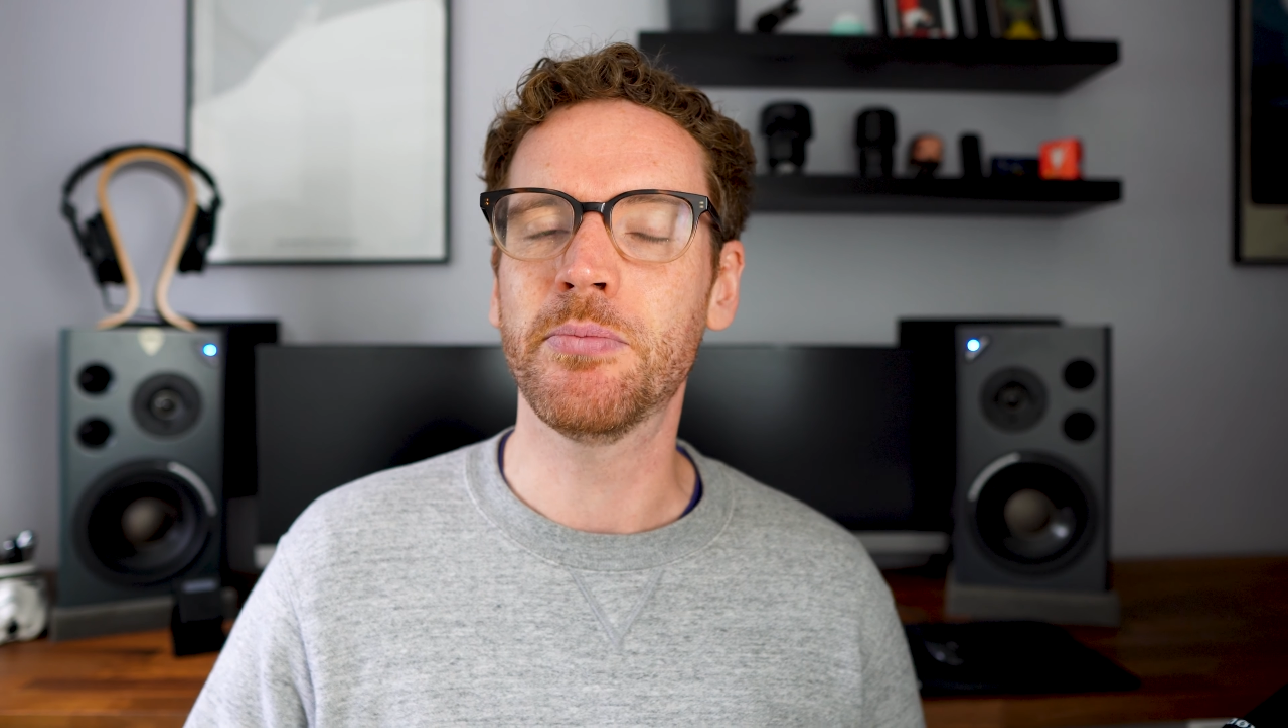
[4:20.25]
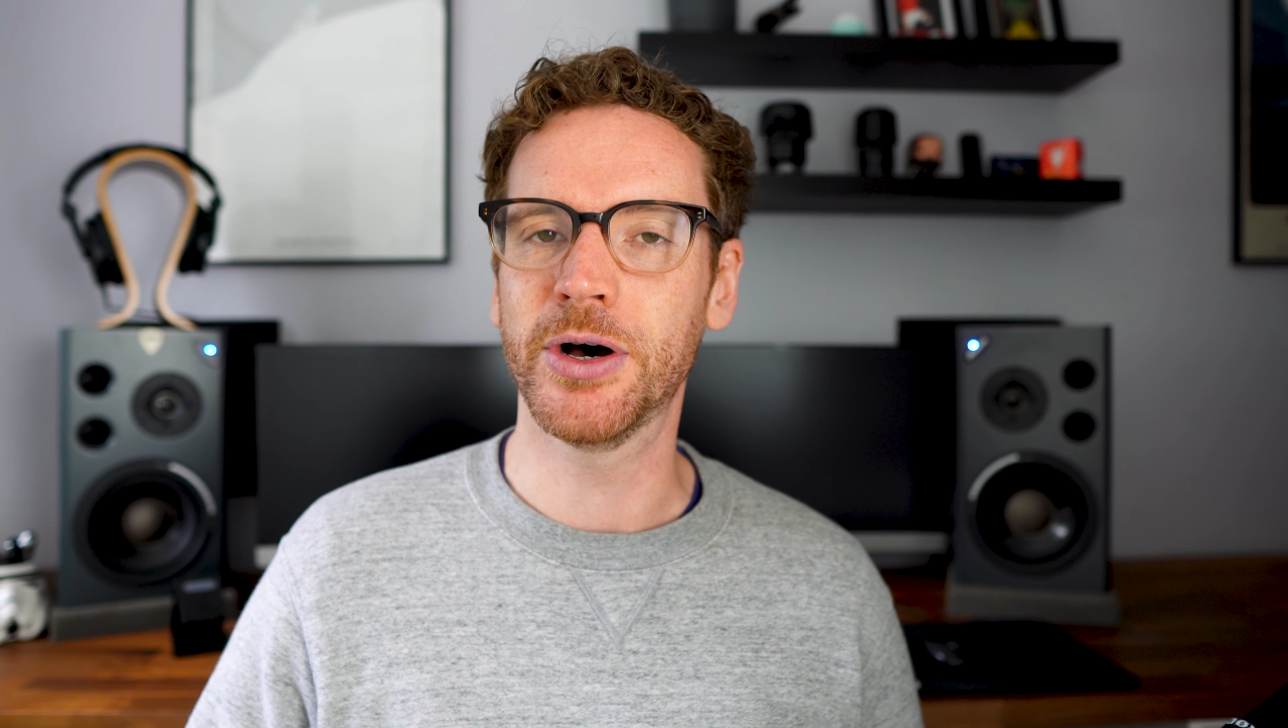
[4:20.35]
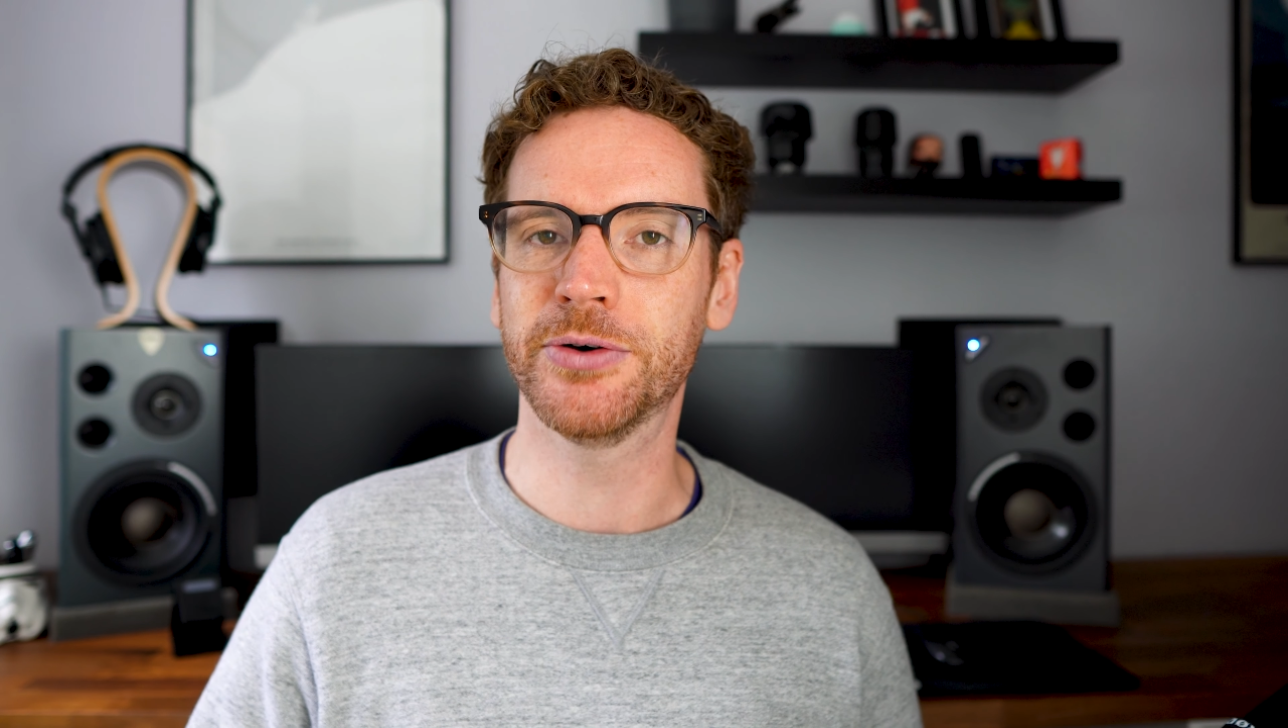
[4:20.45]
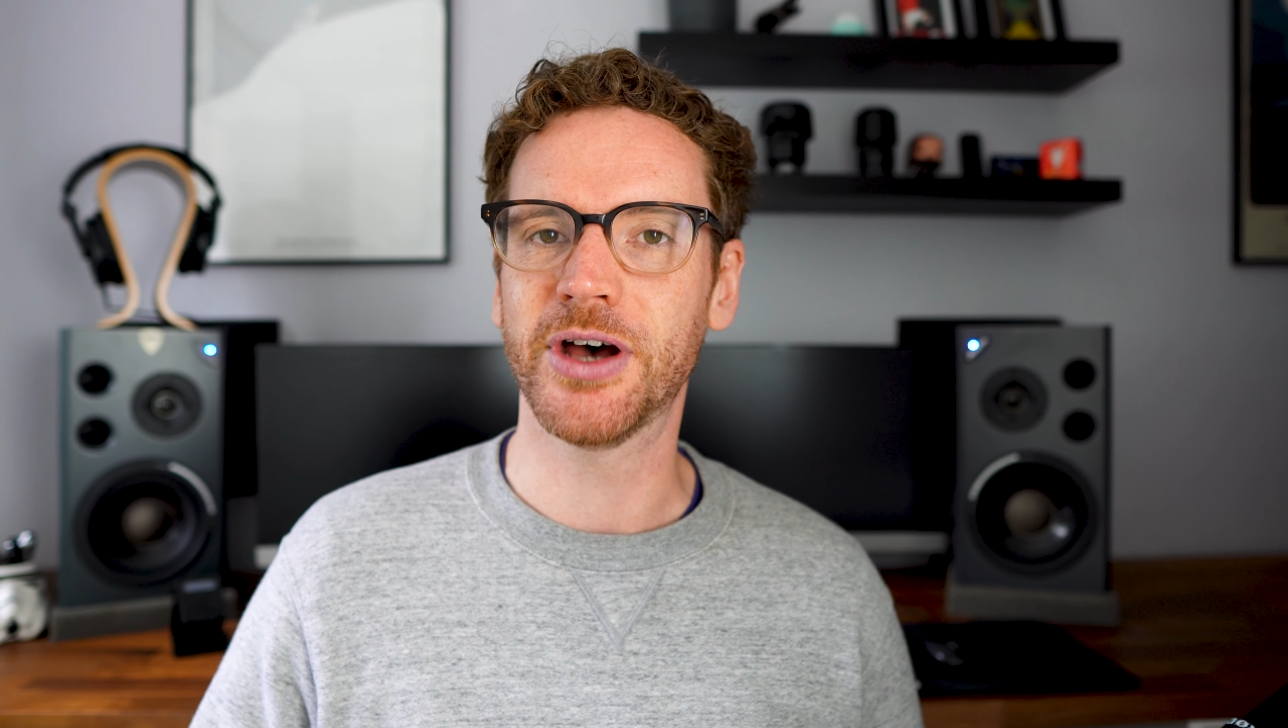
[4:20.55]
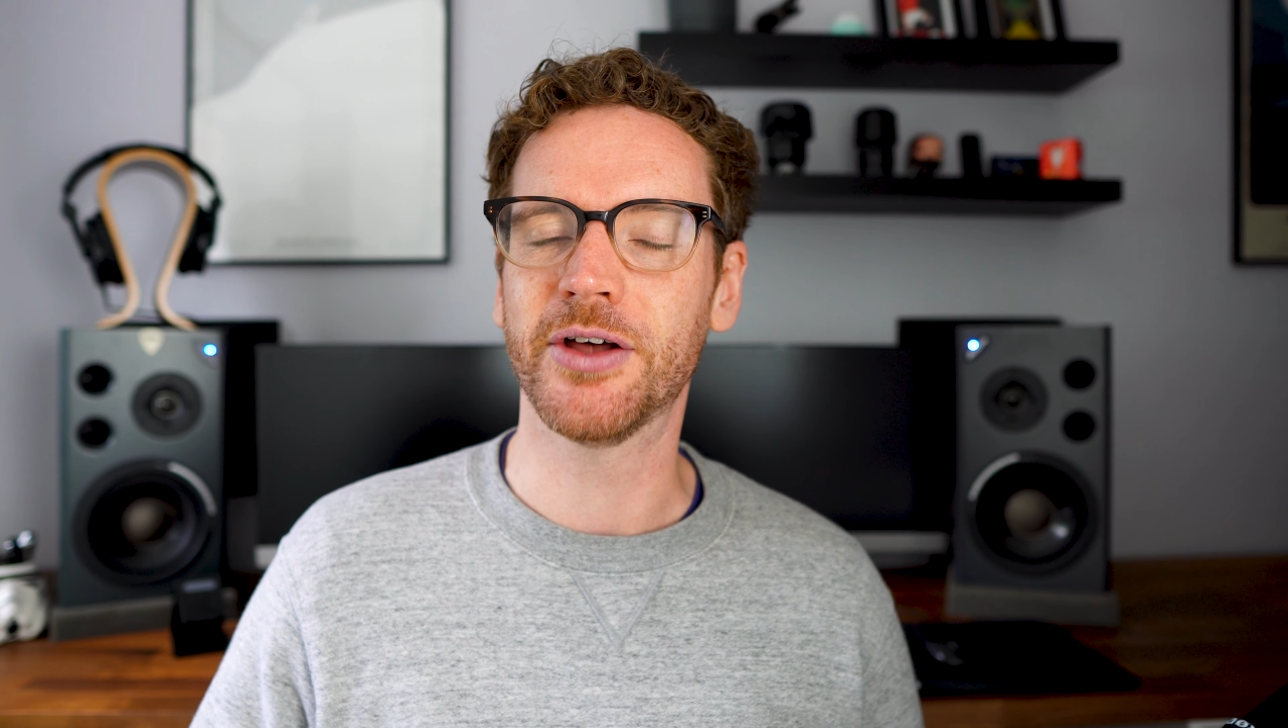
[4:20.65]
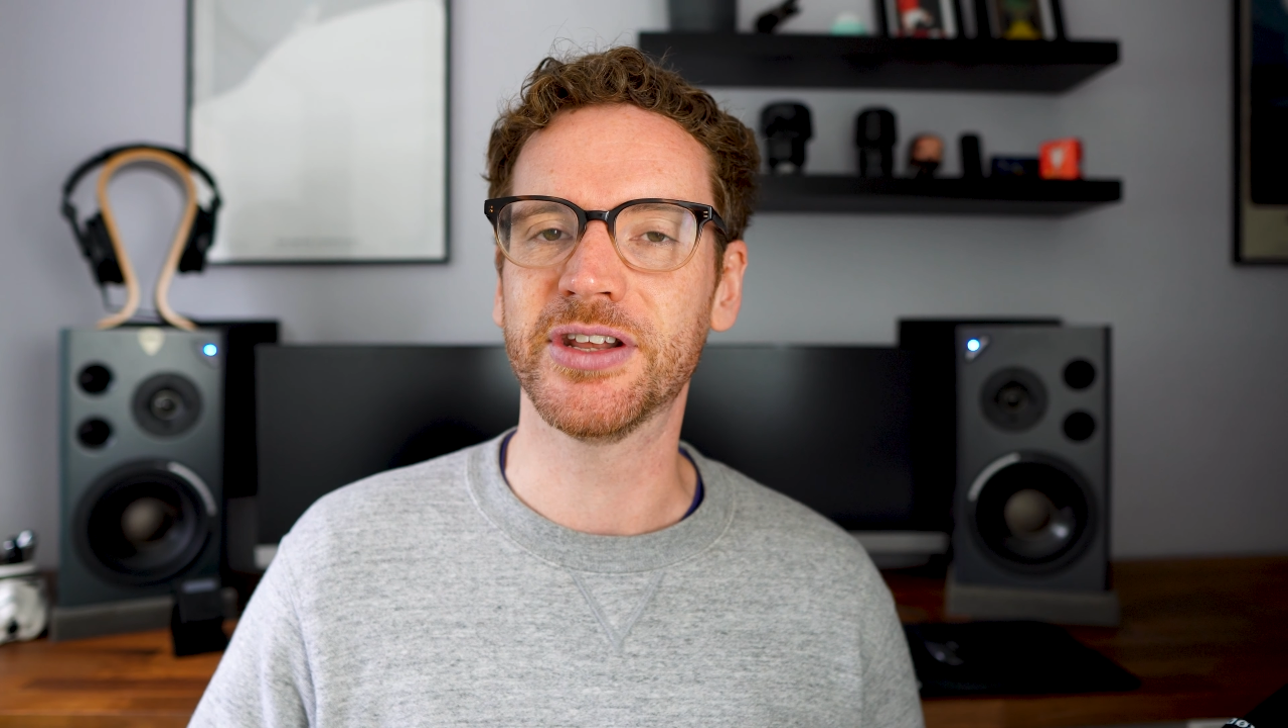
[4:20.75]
mode on